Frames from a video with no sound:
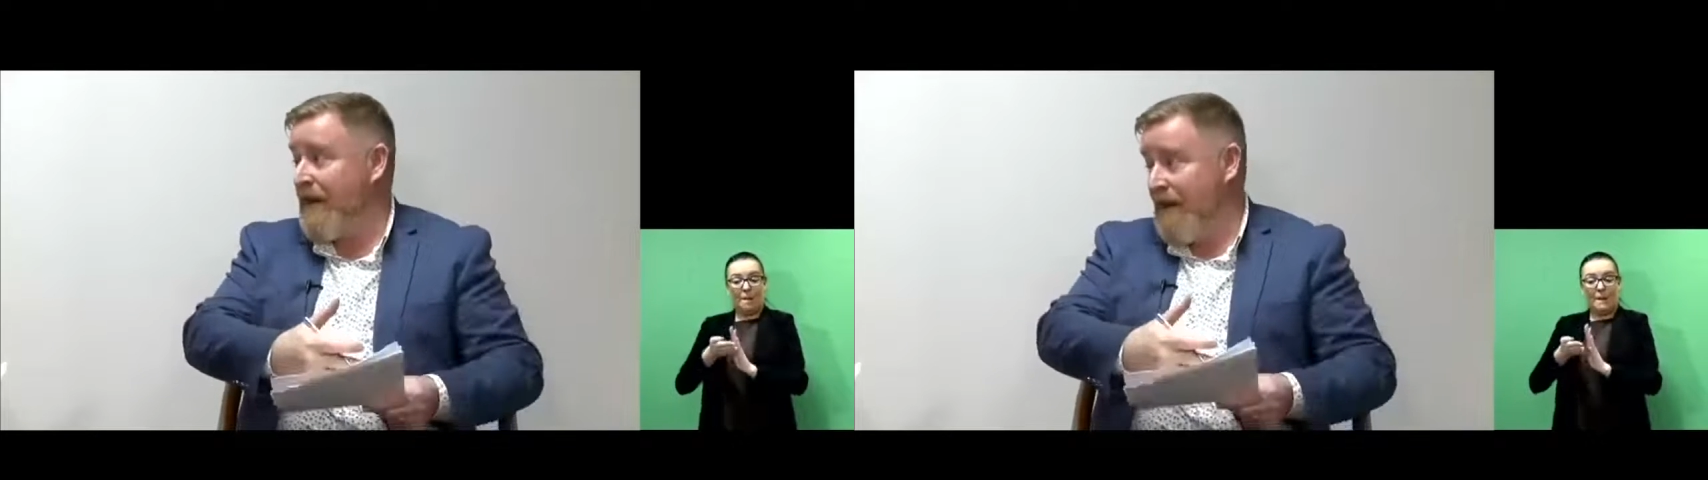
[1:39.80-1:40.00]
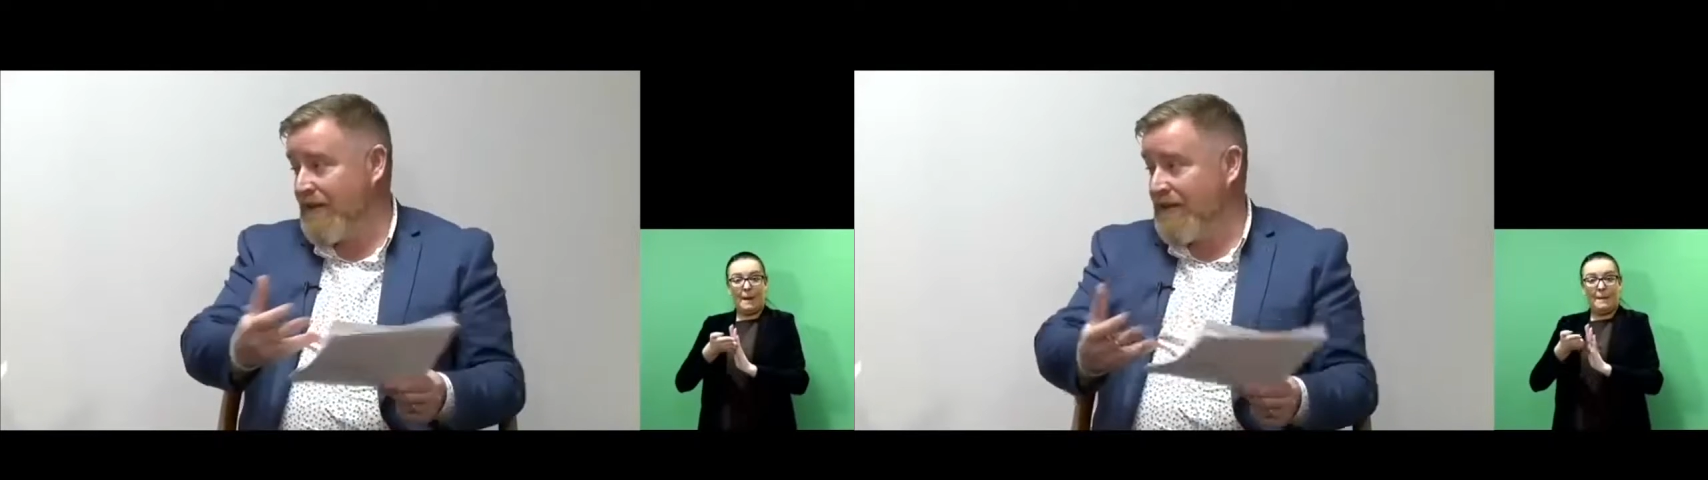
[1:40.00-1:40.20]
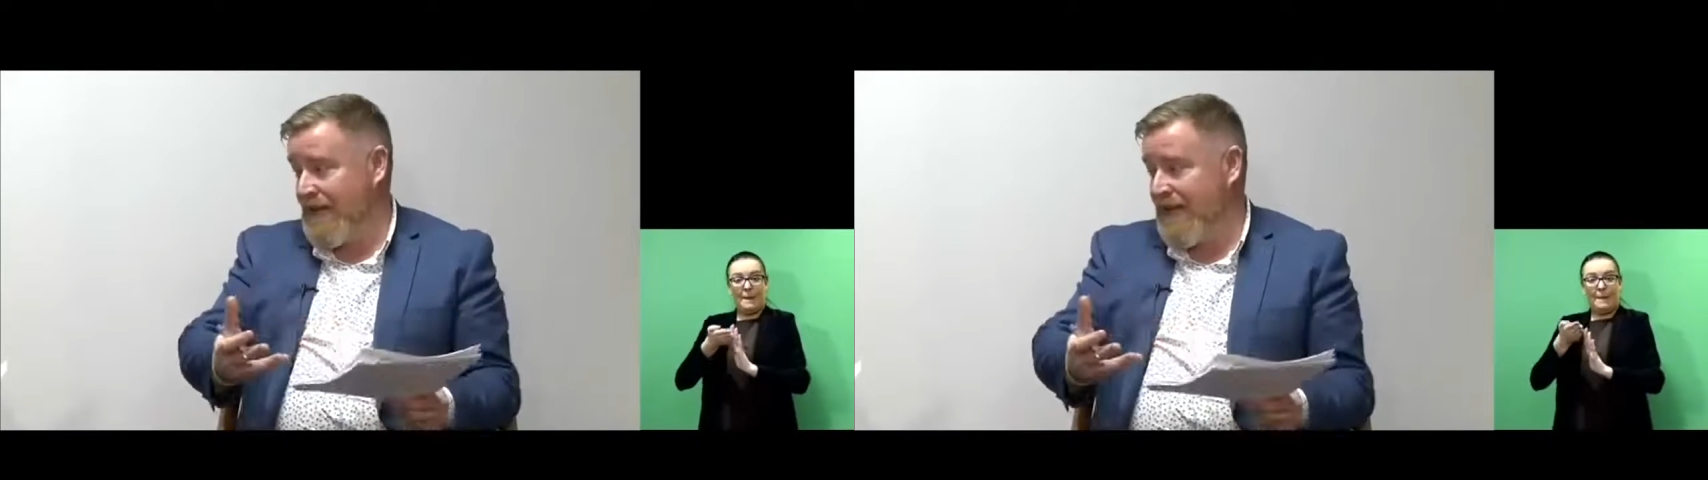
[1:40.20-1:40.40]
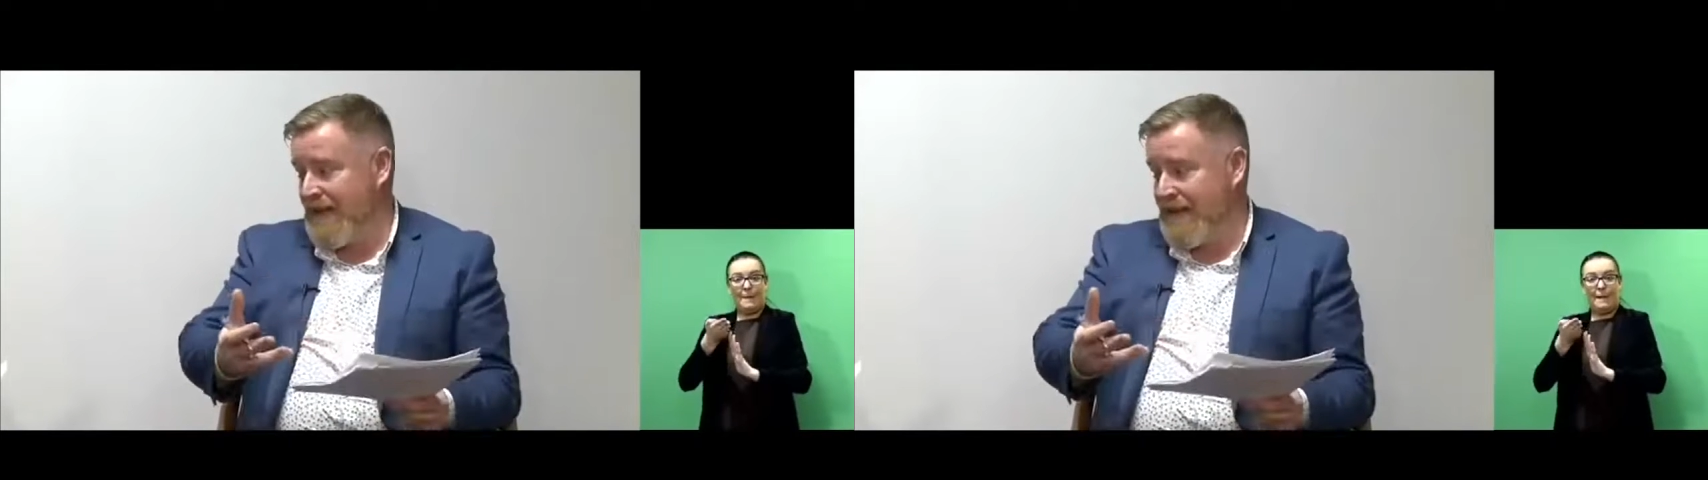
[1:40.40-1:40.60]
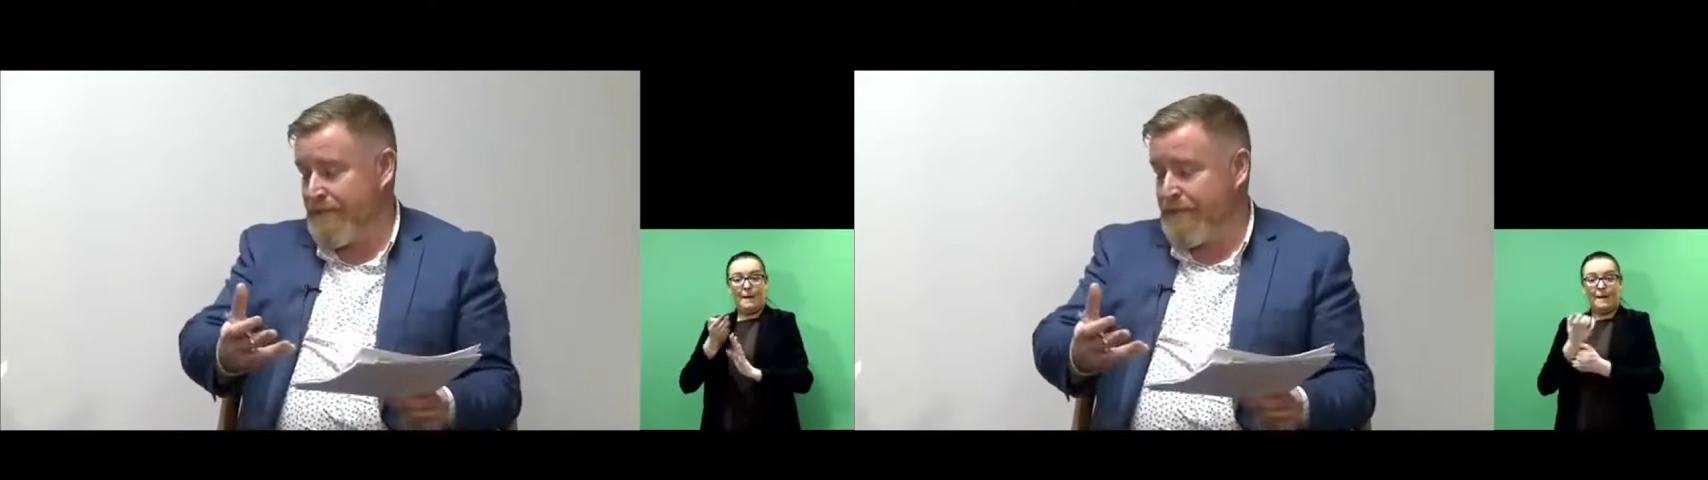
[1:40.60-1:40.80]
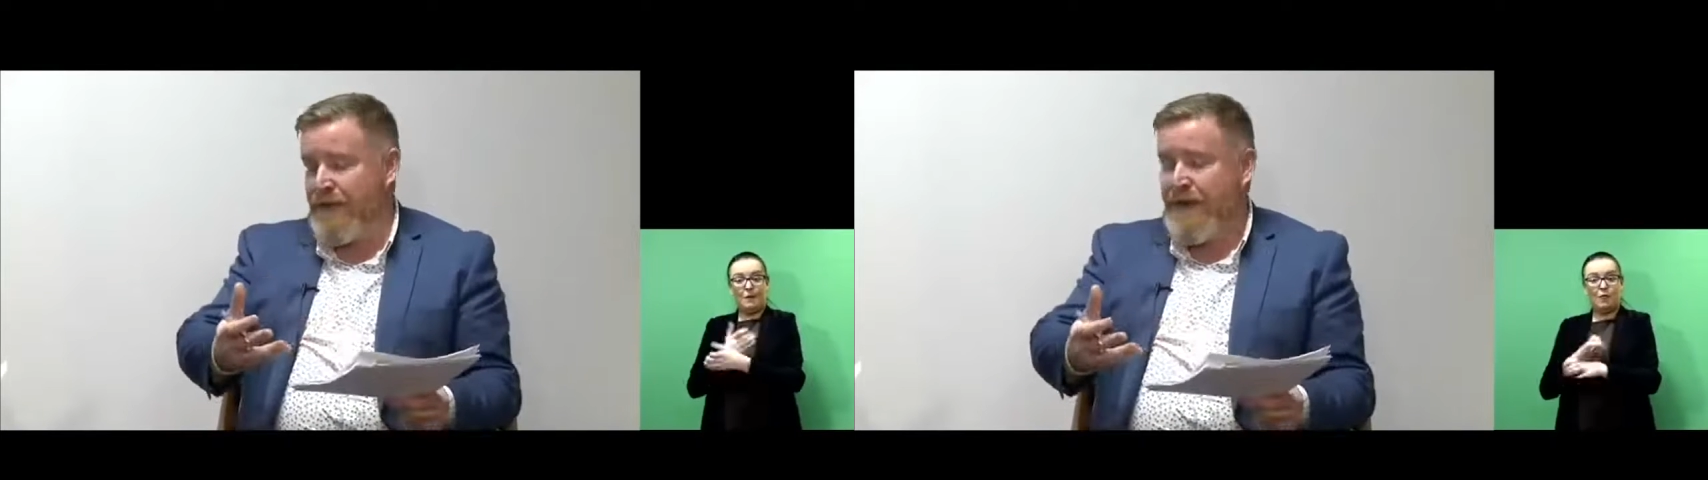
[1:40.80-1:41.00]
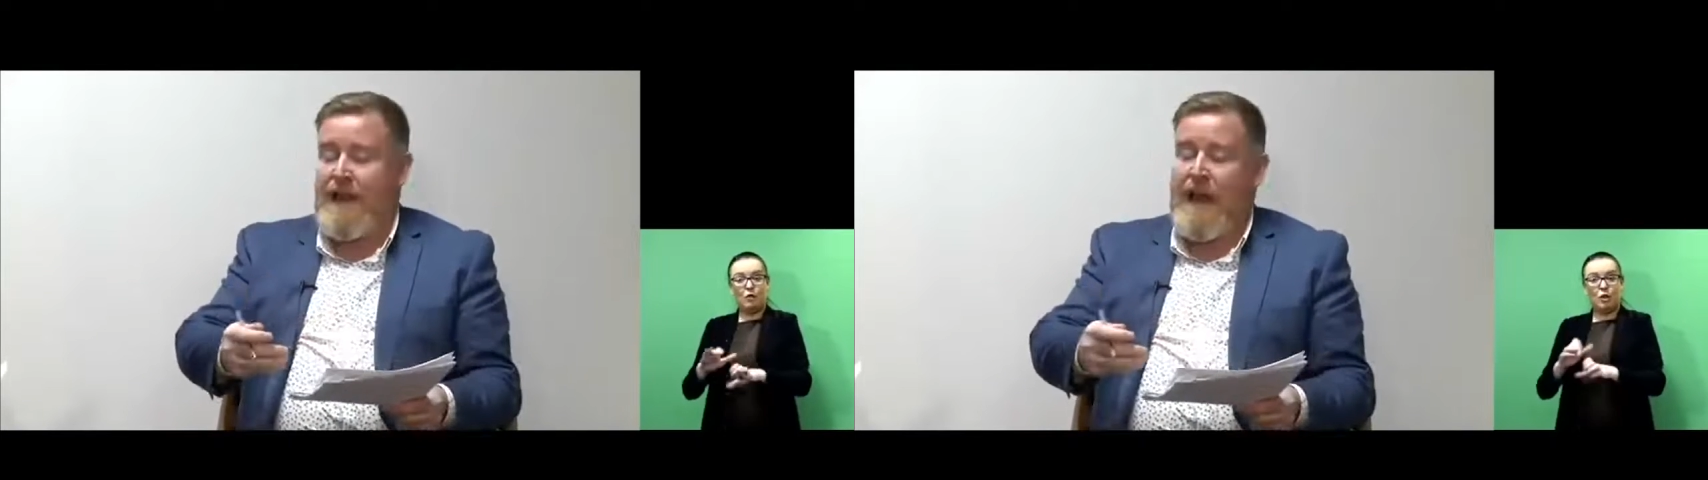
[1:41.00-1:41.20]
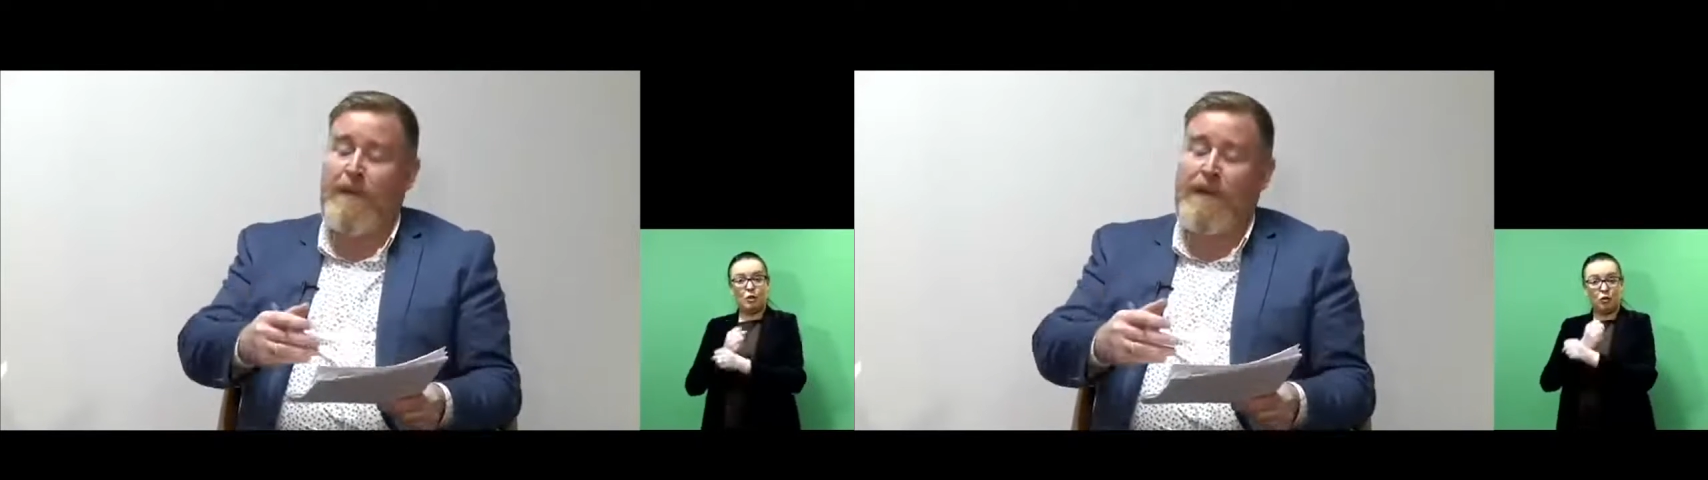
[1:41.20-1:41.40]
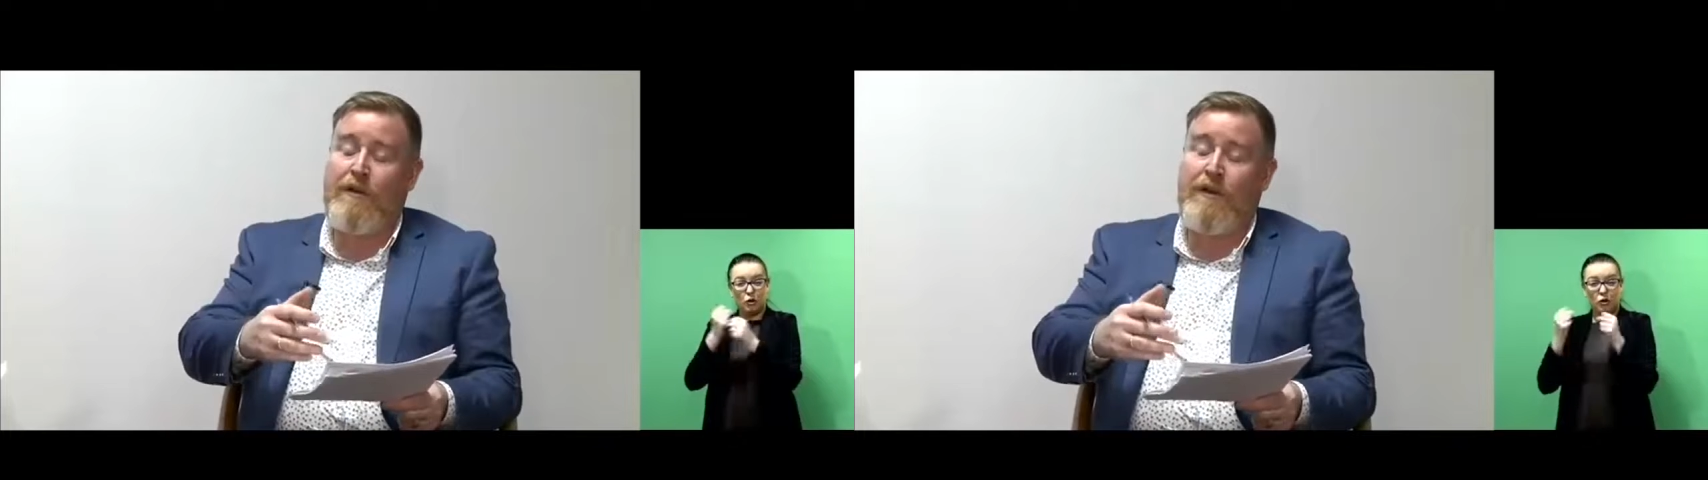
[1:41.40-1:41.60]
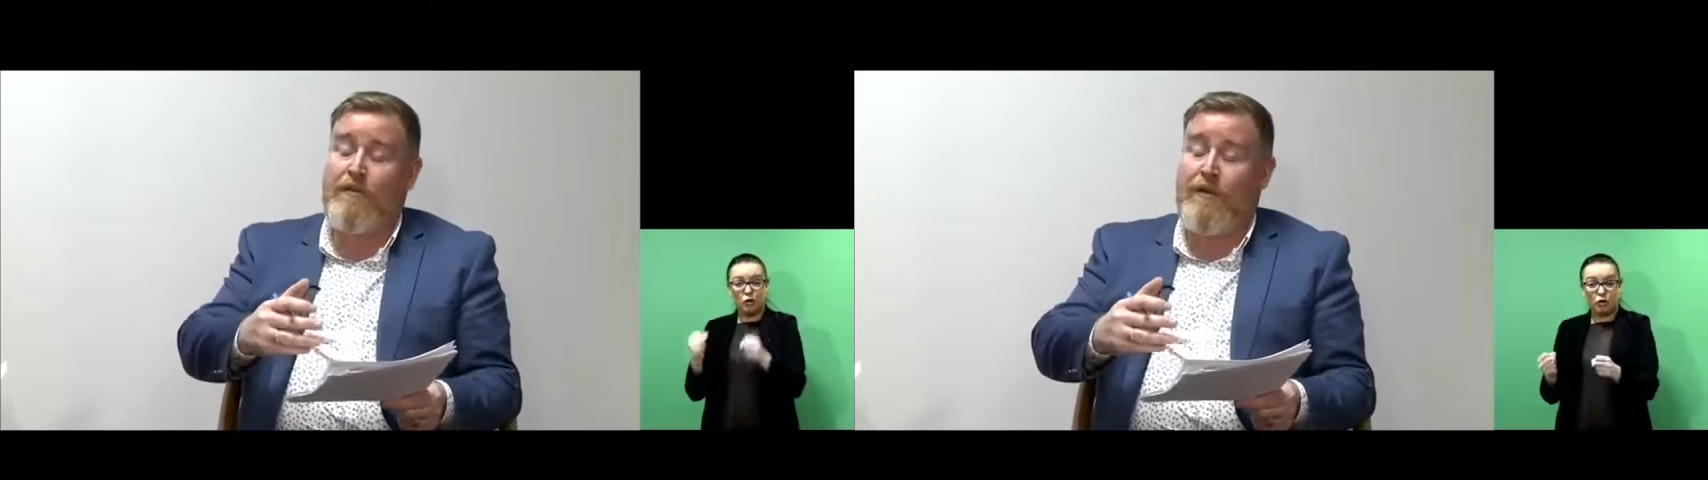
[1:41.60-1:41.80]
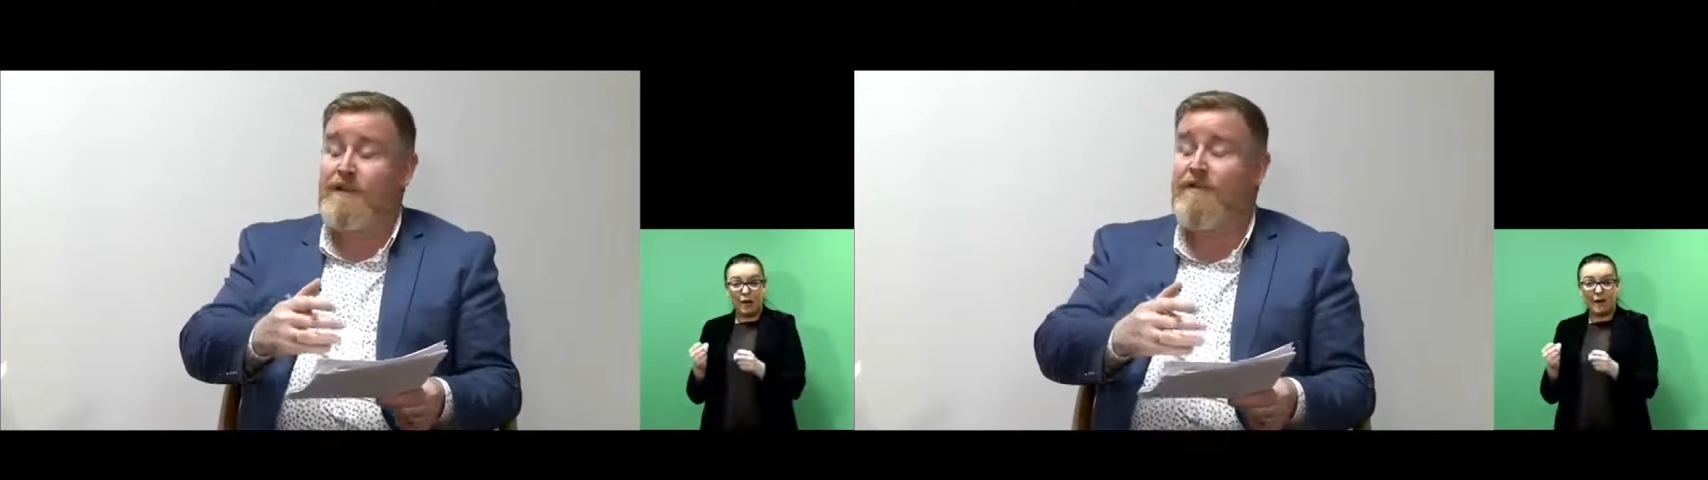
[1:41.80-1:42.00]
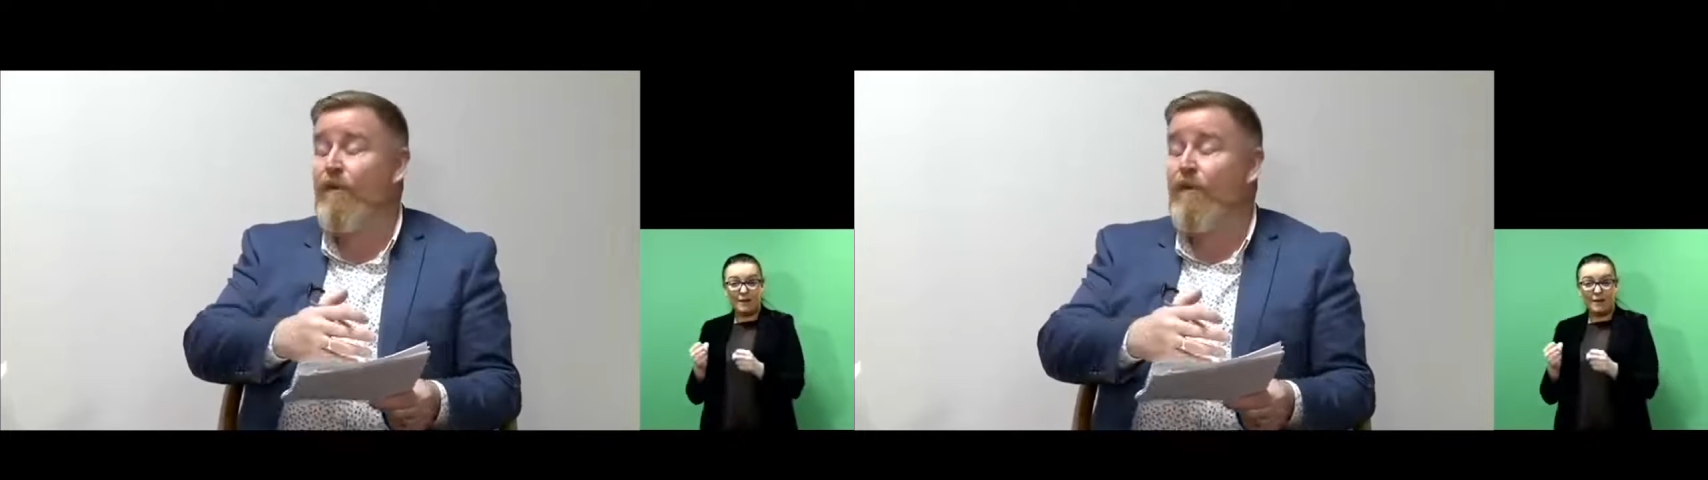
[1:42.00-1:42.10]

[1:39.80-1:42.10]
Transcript: alongside that. And we look across